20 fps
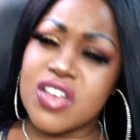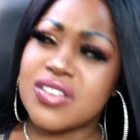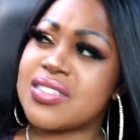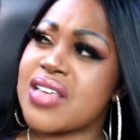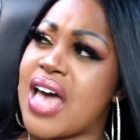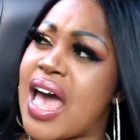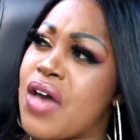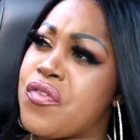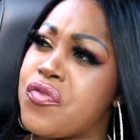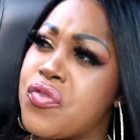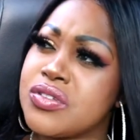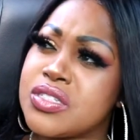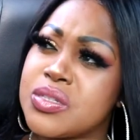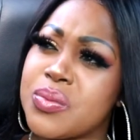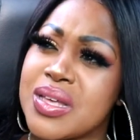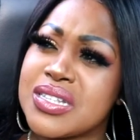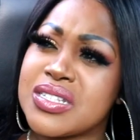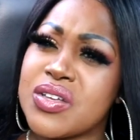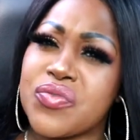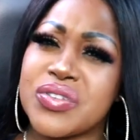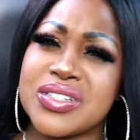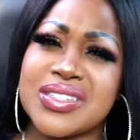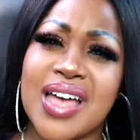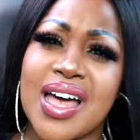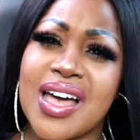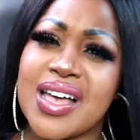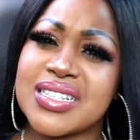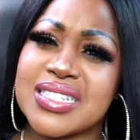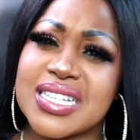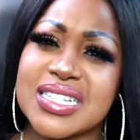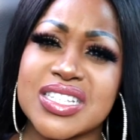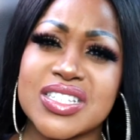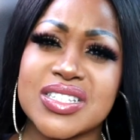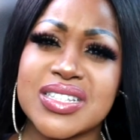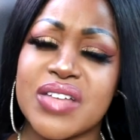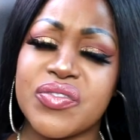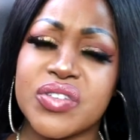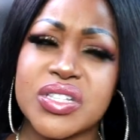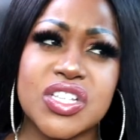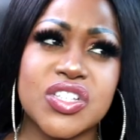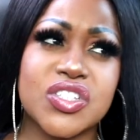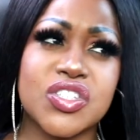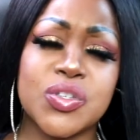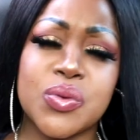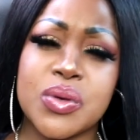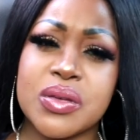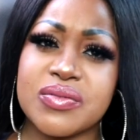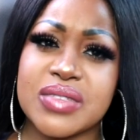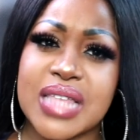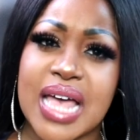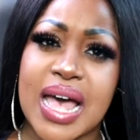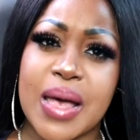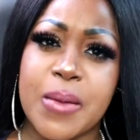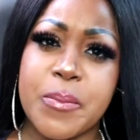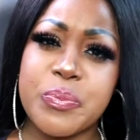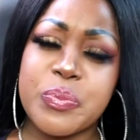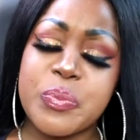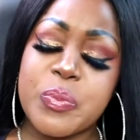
so I thought to myself, nah, this has nothing to do with that.